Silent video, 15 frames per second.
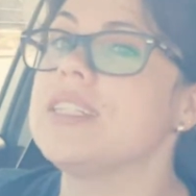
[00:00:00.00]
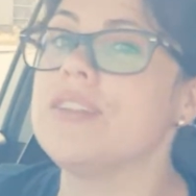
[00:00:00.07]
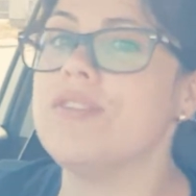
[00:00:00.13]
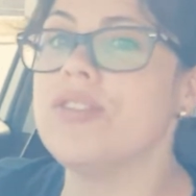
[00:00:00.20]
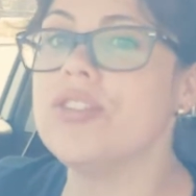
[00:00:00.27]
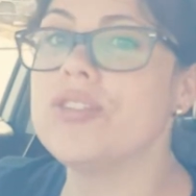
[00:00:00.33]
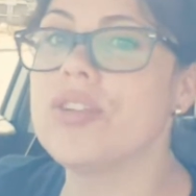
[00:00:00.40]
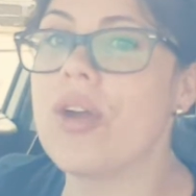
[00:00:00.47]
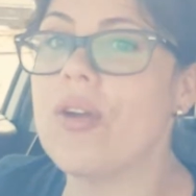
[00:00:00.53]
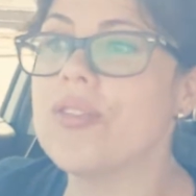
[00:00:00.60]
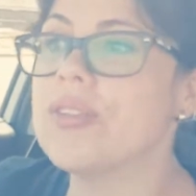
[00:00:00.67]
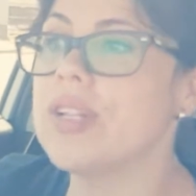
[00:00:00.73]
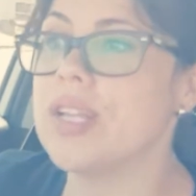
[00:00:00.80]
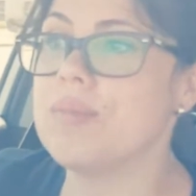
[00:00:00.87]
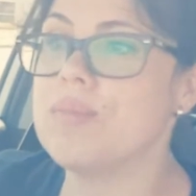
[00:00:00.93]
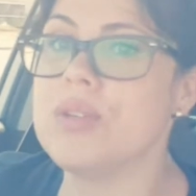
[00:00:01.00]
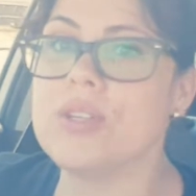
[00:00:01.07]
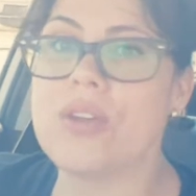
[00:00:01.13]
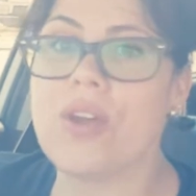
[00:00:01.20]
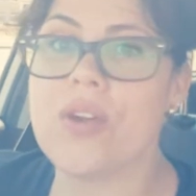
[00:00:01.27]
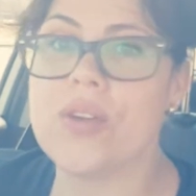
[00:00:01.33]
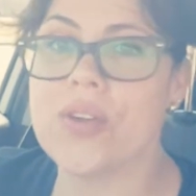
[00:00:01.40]
if you don't, let me
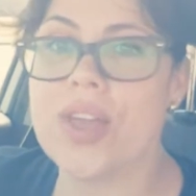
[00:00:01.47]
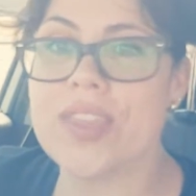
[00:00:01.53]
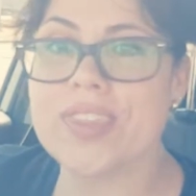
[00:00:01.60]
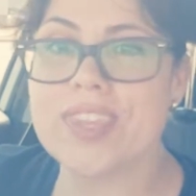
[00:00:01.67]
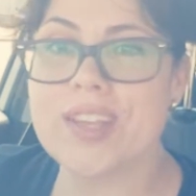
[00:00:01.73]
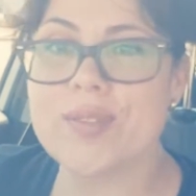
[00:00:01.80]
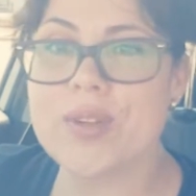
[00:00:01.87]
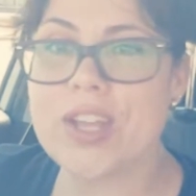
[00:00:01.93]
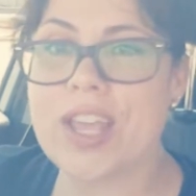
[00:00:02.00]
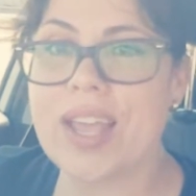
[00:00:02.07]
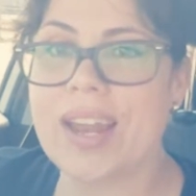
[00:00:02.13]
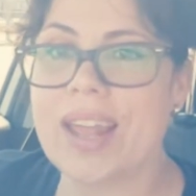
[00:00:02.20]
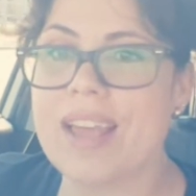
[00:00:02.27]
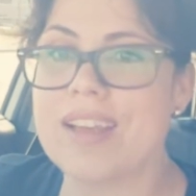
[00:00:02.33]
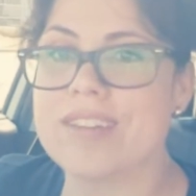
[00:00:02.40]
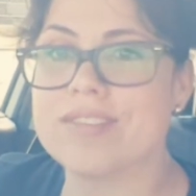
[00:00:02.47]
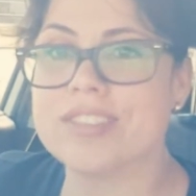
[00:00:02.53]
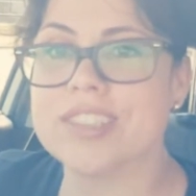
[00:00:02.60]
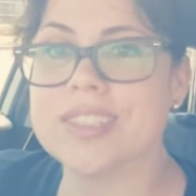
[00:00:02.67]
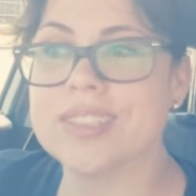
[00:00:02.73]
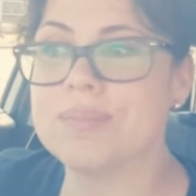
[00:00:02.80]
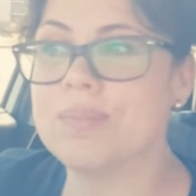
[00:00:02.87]
know, and then we can have
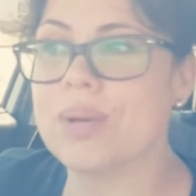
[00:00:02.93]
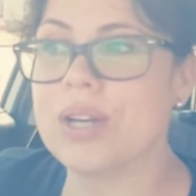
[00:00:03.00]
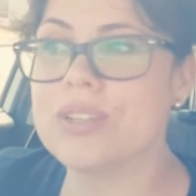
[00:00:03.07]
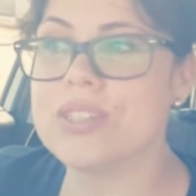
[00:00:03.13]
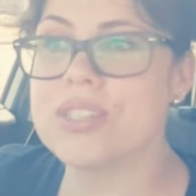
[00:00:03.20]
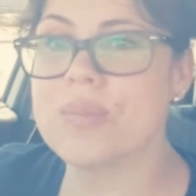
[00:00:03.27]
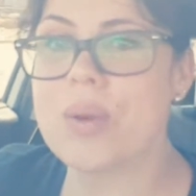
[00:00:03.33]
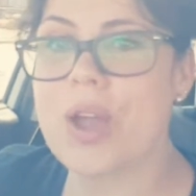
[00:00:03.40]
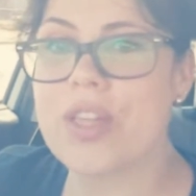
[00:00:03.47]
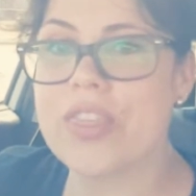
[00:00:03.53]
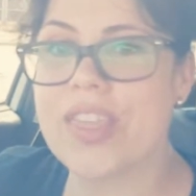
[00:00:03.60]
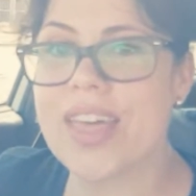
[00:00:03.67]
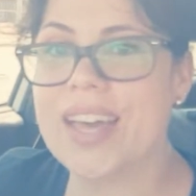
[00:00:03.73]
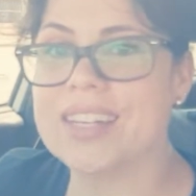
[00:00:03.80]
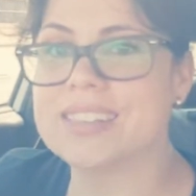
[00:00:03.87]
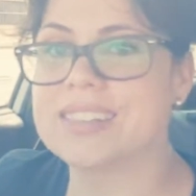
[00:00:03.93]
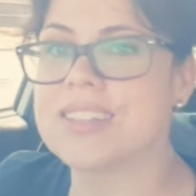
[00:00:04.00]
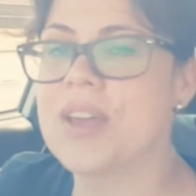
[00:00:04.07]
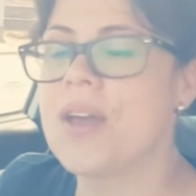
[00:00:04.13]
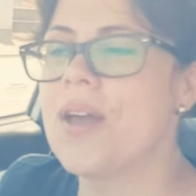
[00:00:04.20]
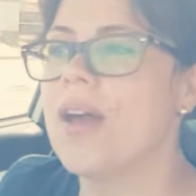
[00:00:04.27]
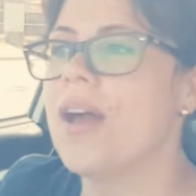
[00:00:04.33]
a post about that.
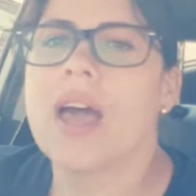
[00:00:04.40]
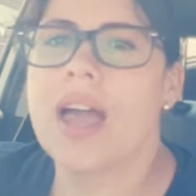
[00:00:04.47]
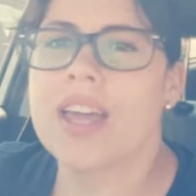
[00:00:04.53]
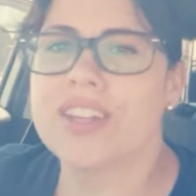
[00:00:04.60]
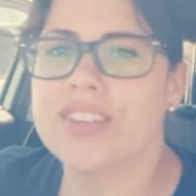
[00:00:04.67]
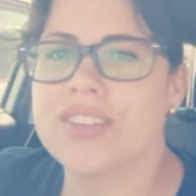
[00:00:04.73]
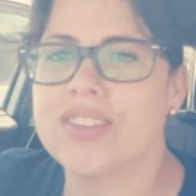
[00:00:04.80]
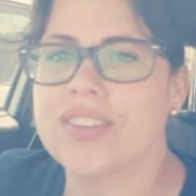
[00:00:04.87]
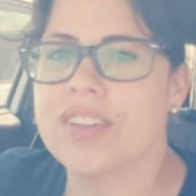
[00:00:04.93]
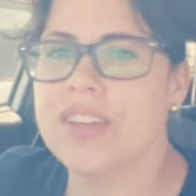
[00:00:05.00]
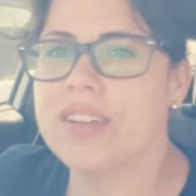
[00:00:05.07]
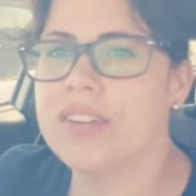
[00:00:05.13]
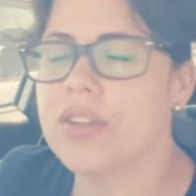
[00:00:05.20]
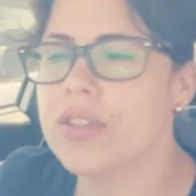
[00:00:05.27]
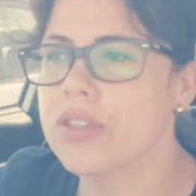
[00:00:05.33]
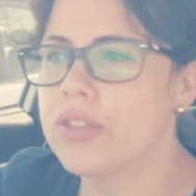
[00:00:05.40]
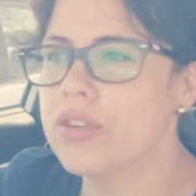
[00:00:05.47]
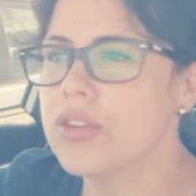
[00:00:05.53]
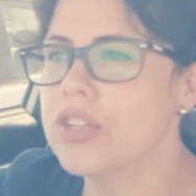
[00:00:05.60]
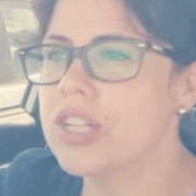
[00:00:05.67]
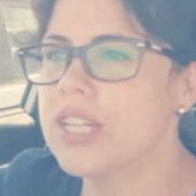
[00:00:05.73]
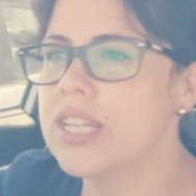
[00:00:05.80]
And then
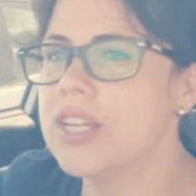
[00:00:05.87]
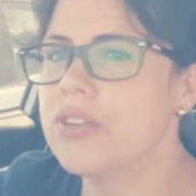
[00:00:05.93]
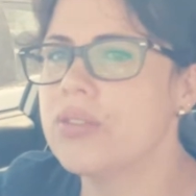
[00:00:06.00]
thirdly,